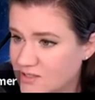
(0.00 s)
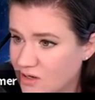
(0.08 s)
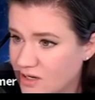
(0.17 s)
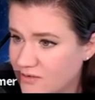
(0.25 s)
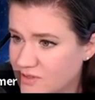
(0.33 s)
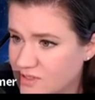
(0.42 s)

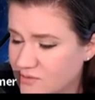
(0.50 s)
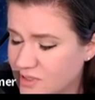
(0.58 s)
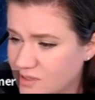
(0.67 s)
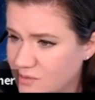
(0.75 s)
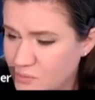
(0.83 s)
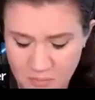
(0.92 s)
Sorry if it's
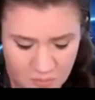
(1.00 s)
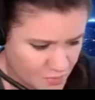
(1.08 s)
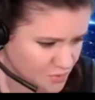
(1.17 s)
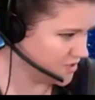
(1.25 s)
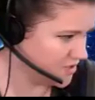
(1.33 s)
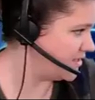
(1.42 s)
really
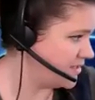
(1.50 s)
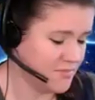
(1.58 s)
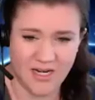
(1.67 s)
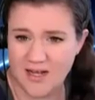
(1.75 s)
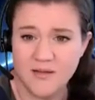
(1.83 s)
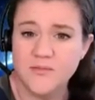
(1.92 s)
breezy, but
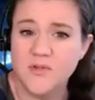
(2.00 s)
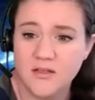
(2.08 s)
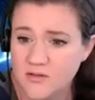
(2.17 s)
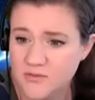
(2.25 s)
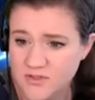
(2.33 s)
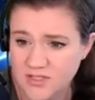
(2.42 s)
I'm not
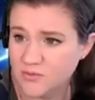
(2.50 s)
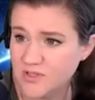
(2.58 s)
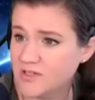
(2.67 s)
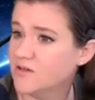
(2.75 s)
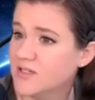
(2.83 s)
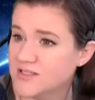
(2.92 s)
closing the
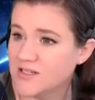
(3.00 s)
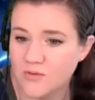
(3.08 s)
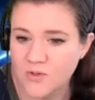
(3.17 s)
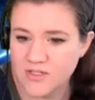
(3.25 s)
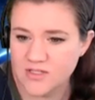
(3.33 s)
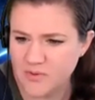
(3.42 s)
window because
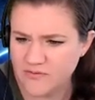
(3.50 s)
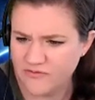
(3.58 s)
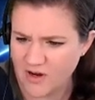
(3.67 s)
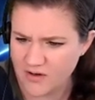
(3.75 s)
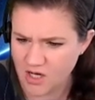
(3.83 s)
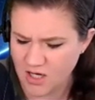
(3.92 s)
otherwise it'd be
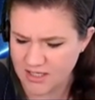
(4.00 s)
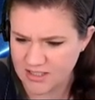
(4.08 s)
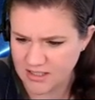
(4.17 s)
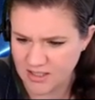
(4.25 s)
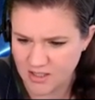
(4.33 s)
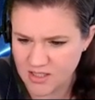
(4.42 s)
very hot in
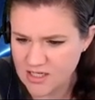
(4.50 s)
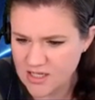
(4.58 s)
here.